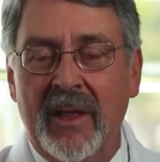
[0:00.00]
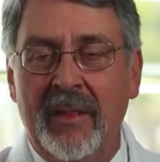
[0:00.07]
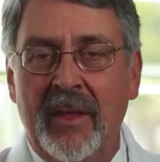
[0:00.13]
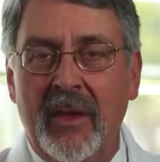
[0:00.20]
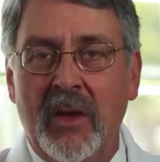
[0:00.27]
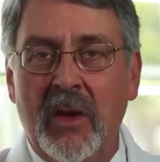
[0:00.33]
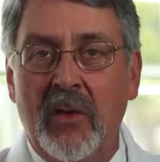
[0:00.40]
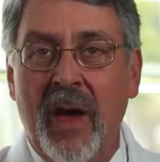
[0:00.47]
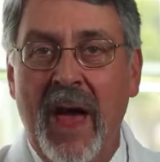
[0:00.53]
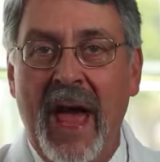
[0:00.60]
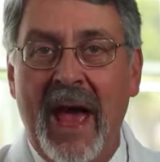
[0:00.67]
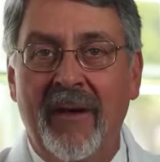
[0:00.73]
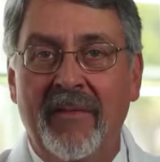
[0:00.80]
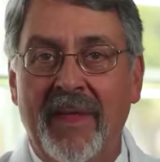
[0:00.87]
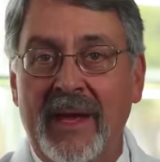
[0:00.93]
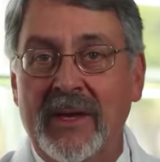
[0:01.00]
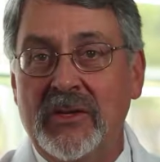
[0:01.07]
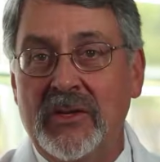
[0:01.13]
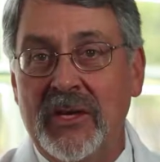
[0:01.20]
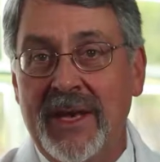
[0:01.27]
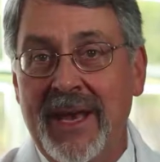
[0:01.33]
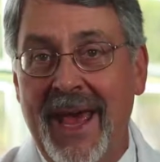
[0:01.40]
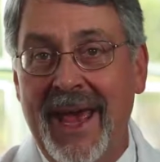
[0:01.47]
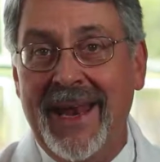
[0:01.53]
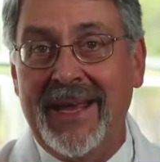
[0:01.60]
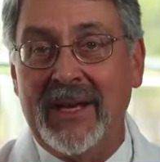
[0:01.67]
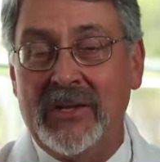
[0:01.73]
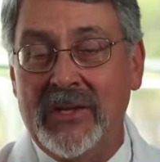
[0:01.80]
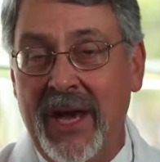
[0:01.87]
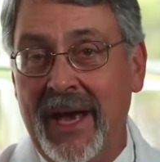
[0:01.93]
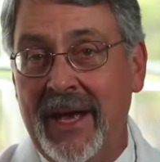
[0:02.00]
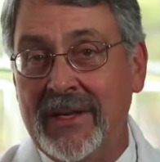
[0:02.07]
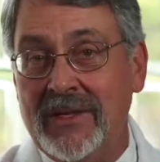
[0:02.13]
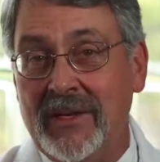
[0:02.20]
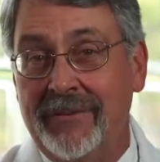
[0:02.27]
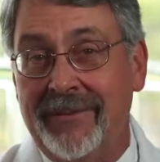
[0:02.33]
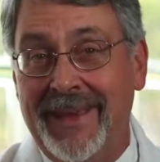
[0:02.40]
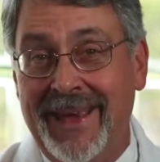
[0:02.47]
then you have that genetic chance of